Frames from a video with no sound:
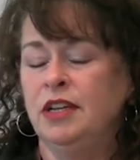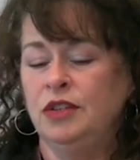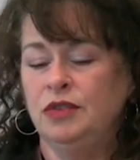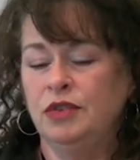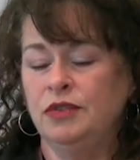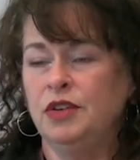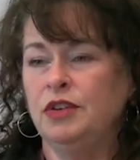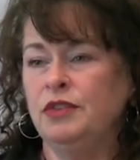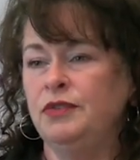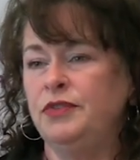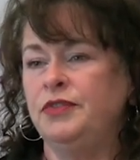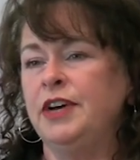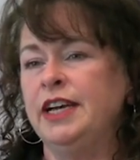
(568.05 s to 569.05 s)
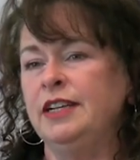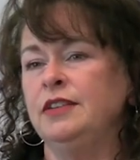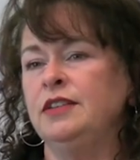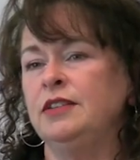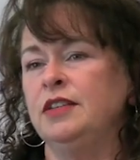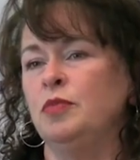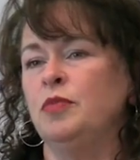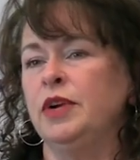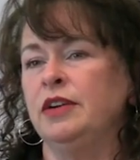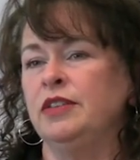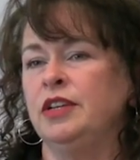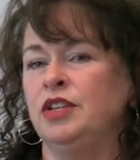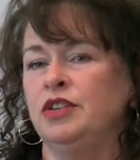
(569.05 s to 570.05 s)
So if you can find
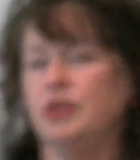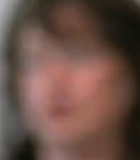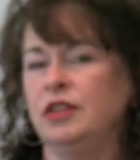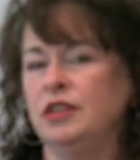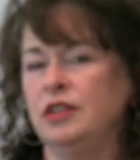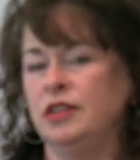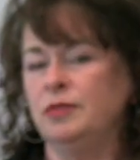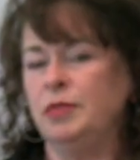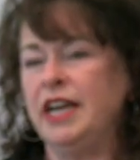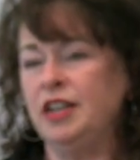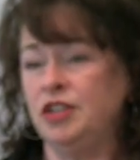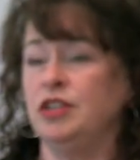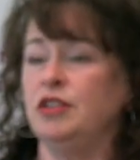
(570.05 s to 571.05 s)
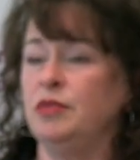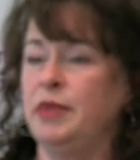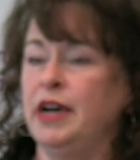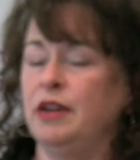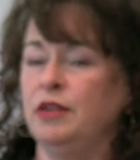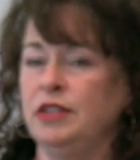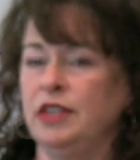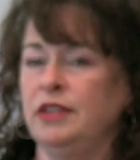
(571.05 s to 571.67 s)
somewhere that you're passionate about,